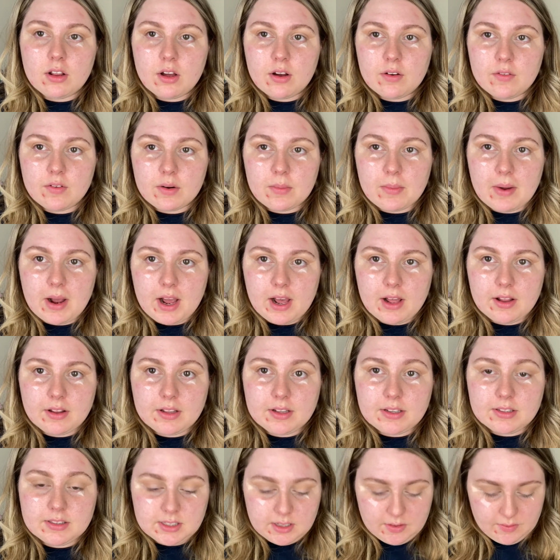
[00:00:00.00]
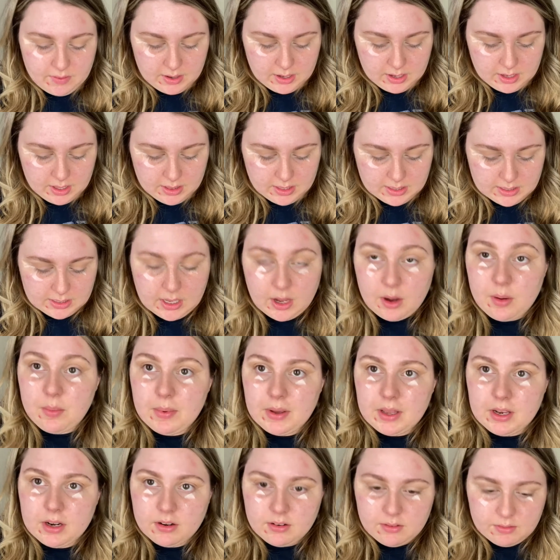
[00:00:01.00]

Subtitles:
over my eyelids. If I can get this open.